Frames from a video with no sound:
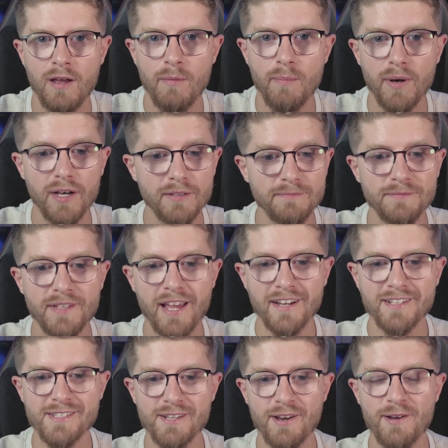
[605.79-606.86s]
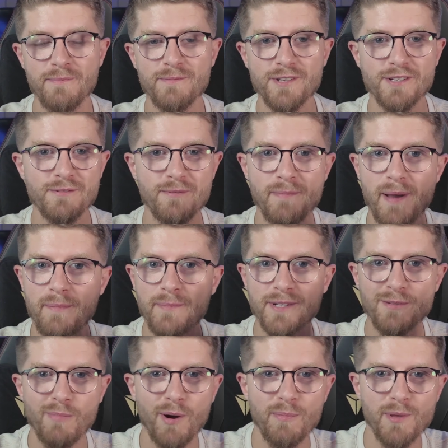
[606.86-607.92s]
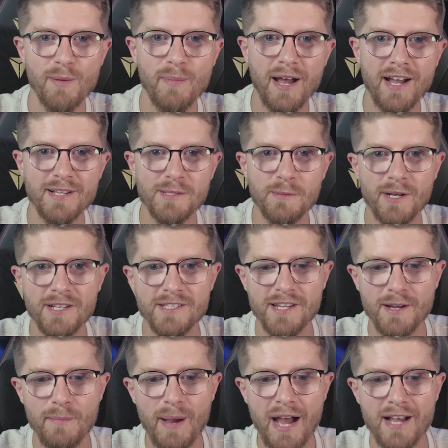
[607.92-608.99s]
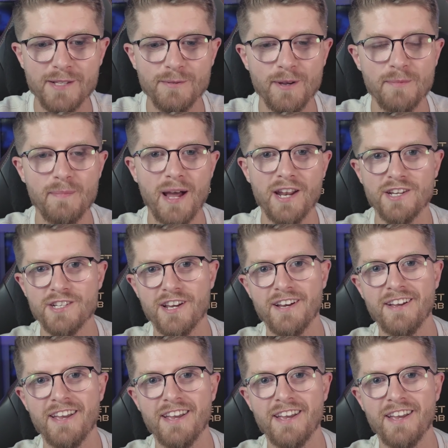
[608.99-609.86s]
But next time, just remember to pop your passwords in a password manager.